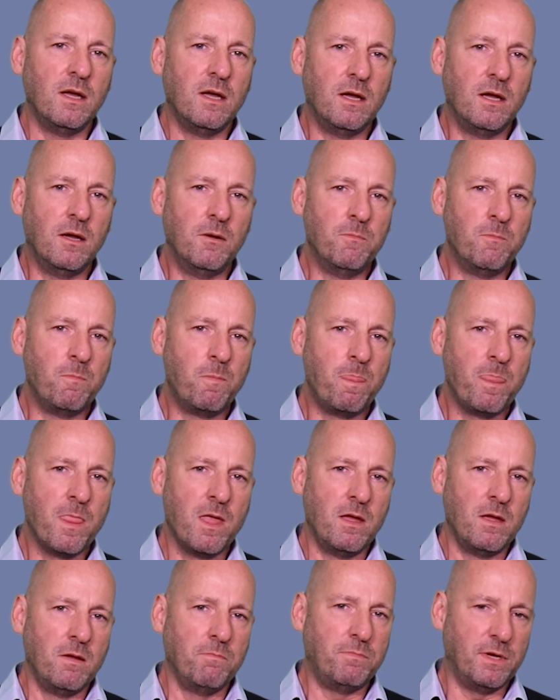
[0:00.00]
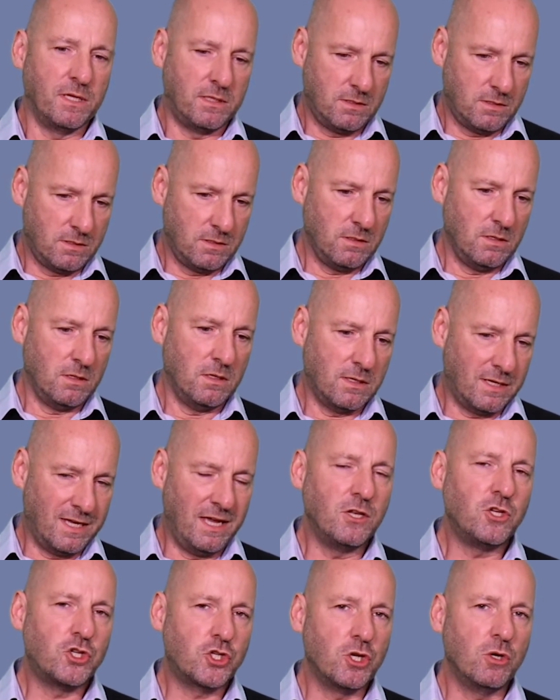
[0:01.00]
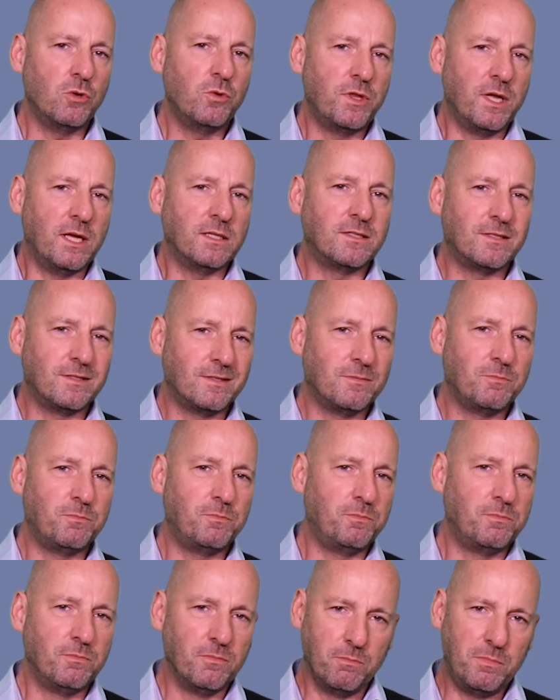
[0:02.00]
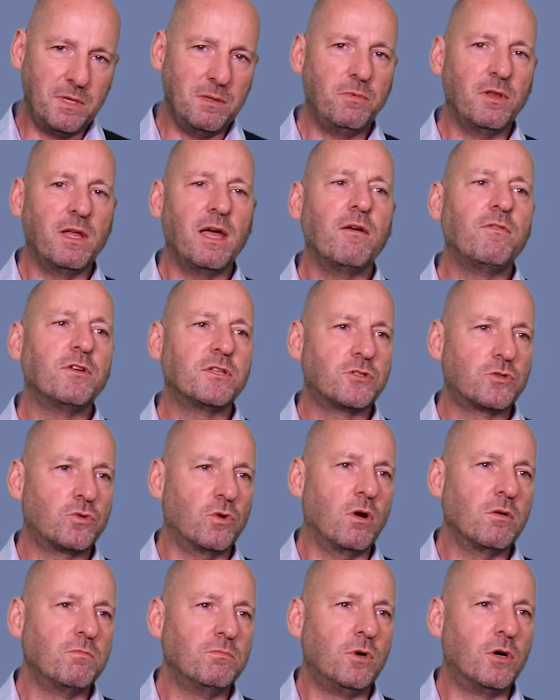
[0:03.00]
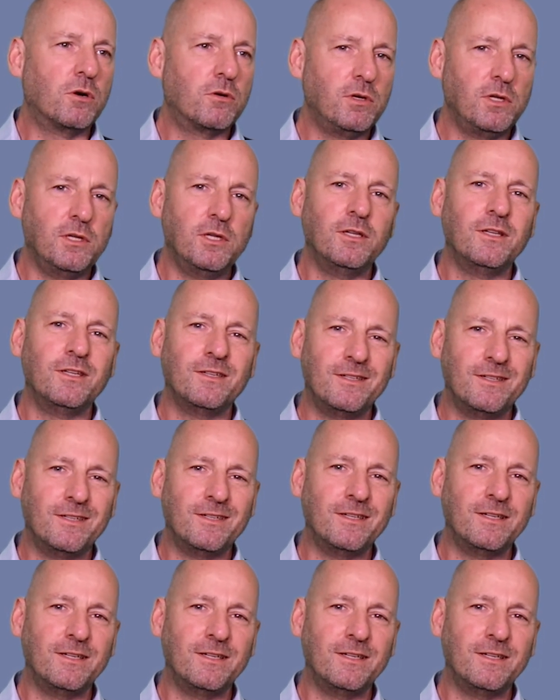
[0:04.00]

but can show that people have a strong moral